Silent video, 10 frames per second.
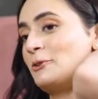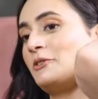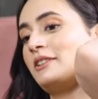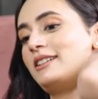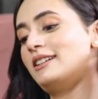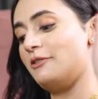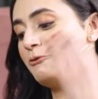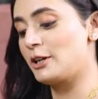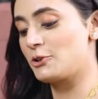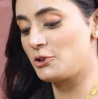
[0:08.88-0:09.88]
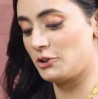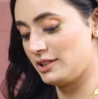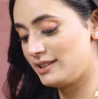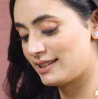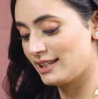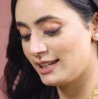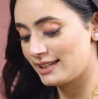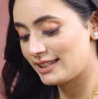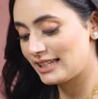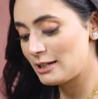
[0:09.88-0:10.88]
know, functions,
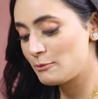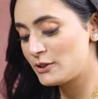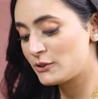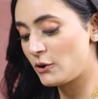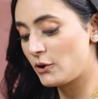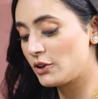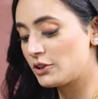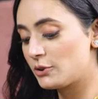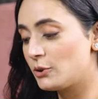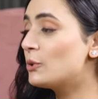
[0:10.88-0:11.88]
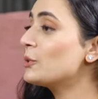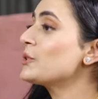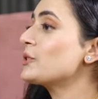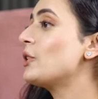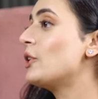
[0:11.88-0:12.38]
no. the game is called Host or